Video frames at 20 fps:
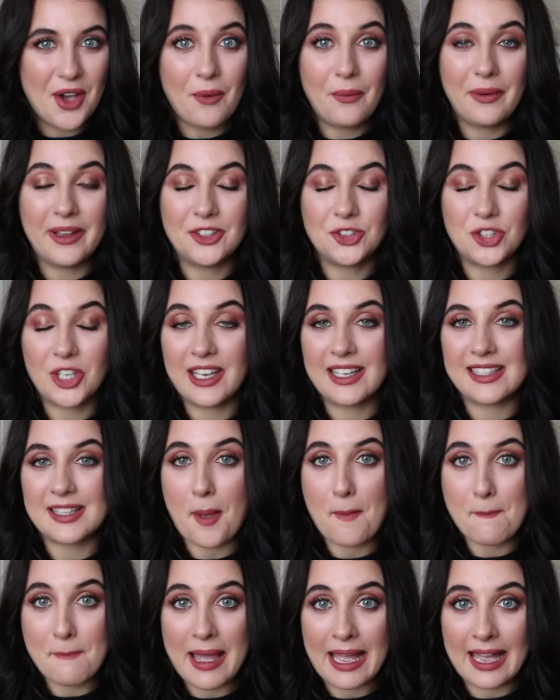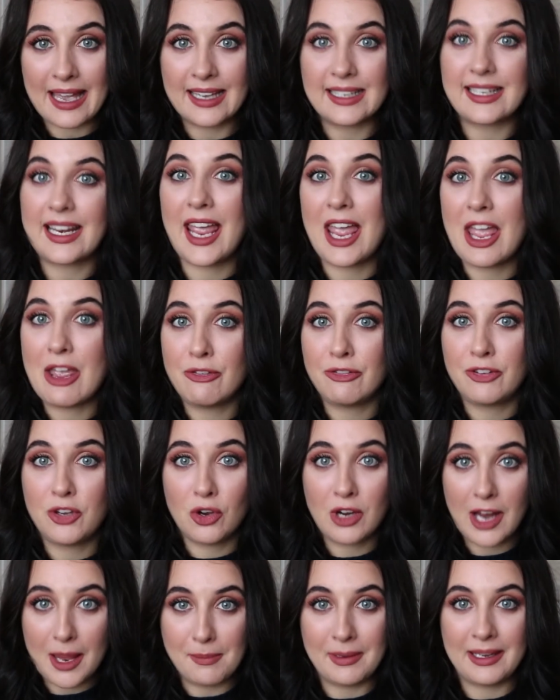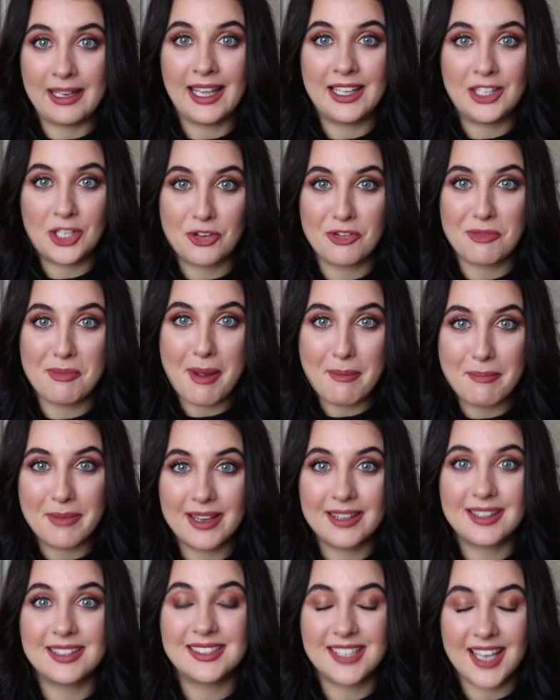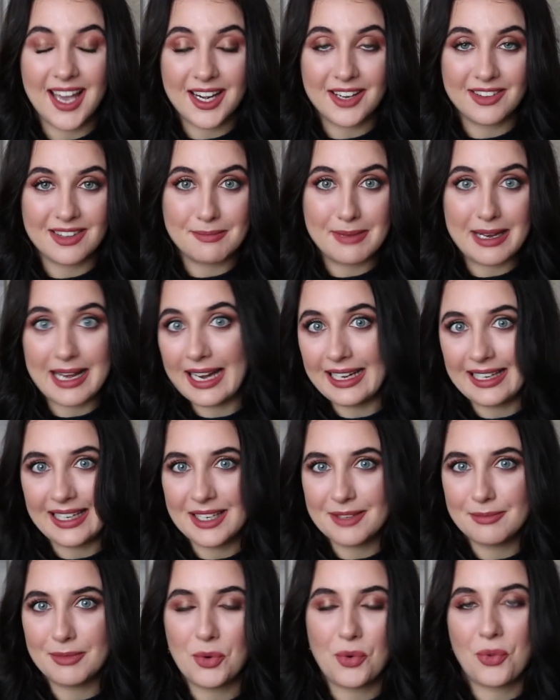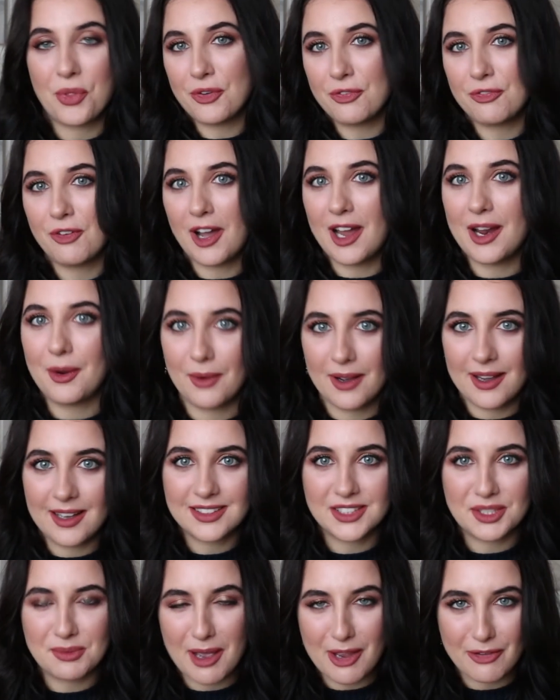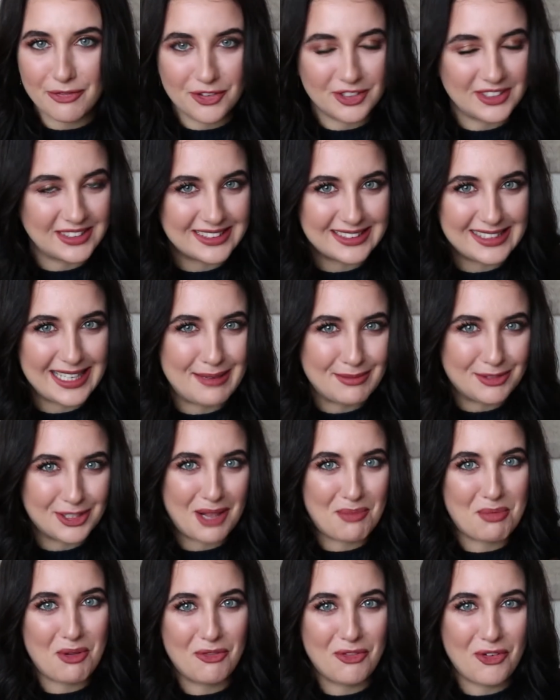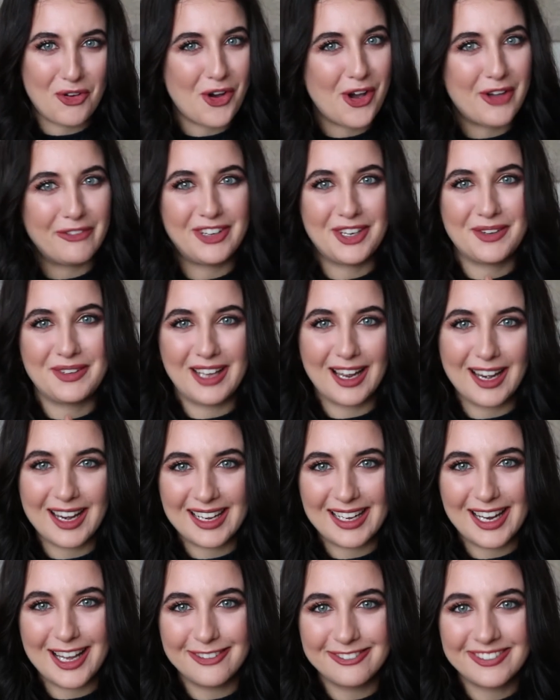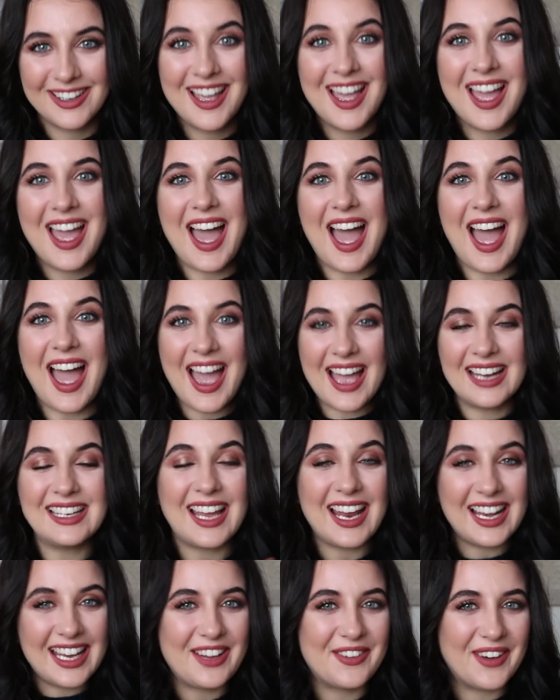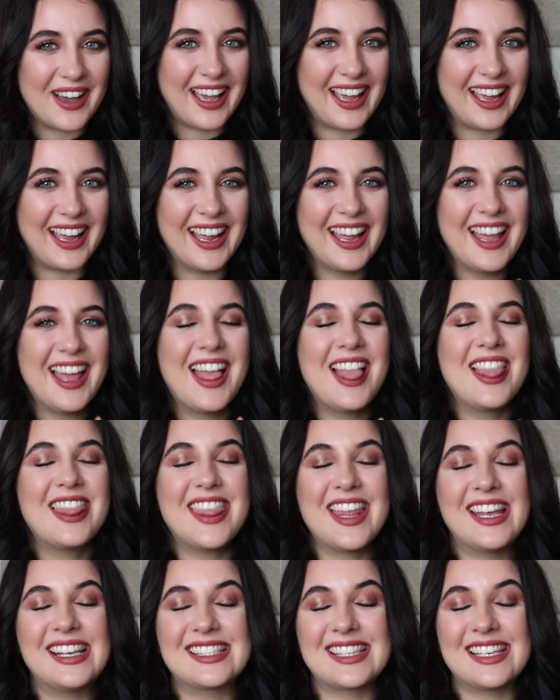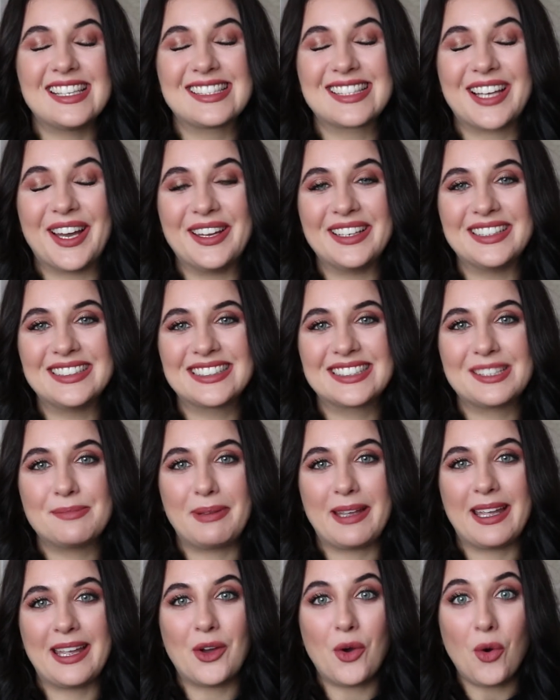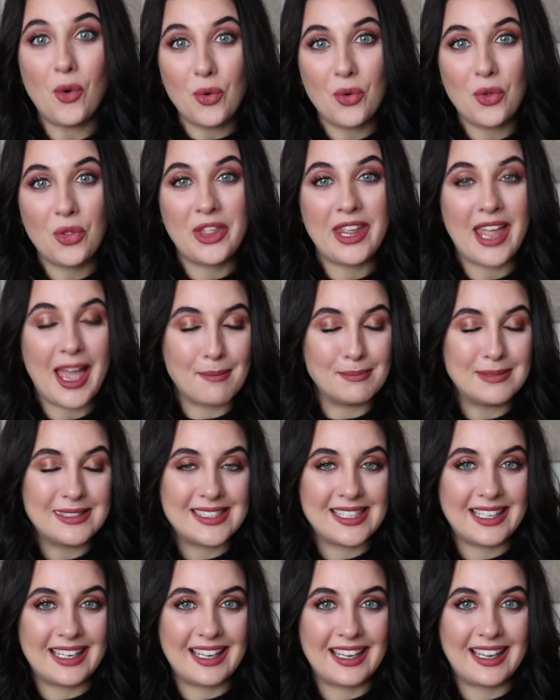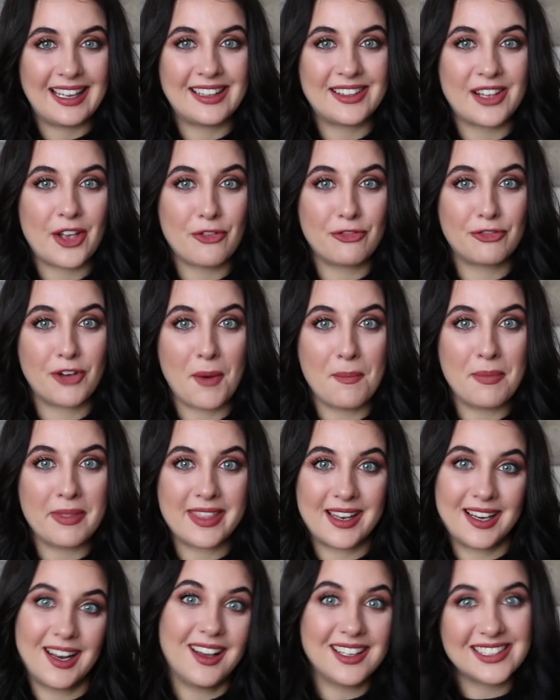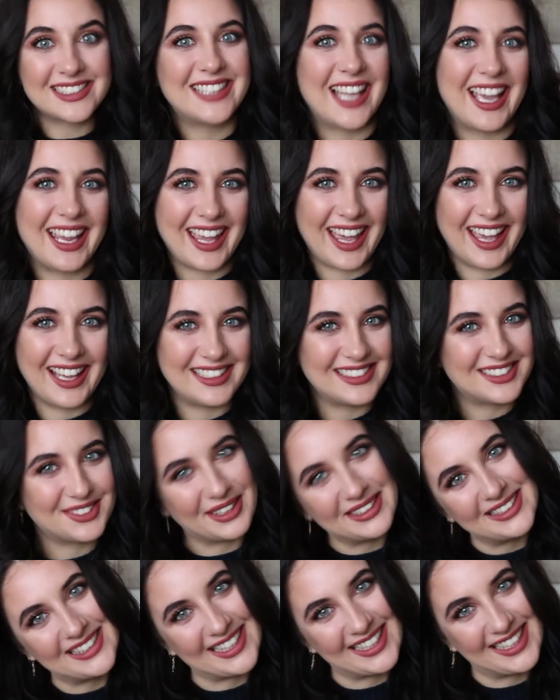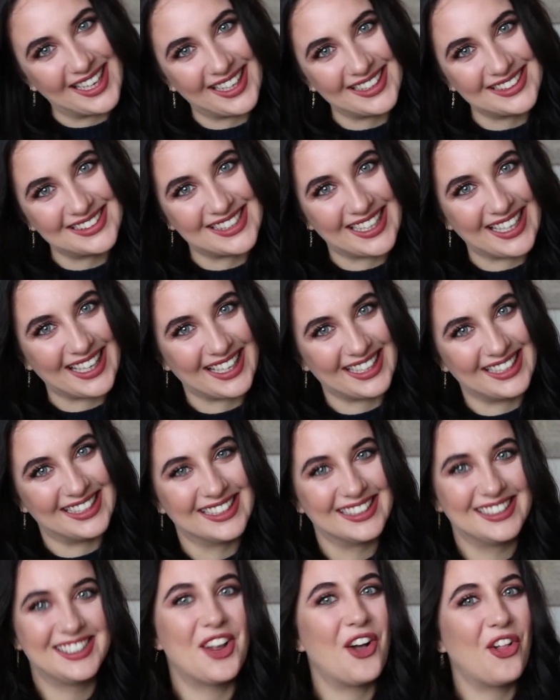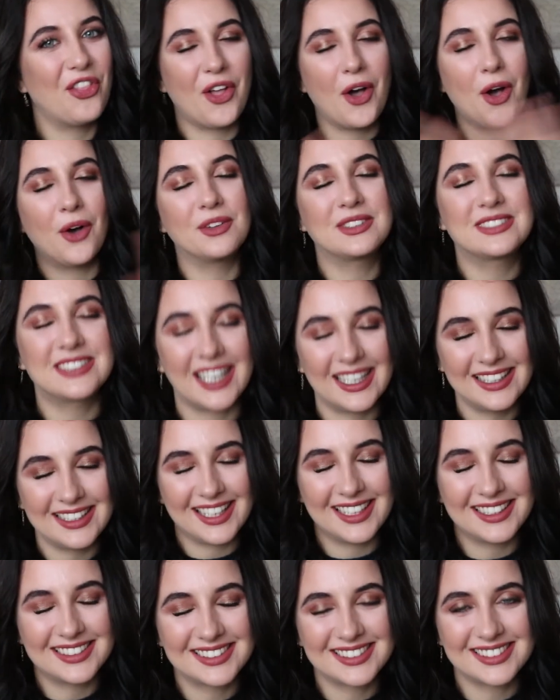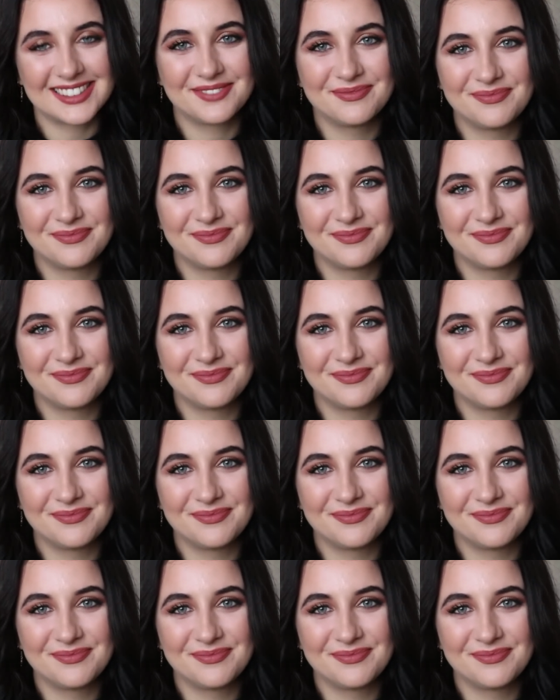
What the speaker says: which is mad if you're like me and you remember the turn of the millennium, all the fireworks. You might have fallen asleep just before if you were young enough. And anyway, this is going to be all the empties from the last decade, 2019, not the whole 10 years.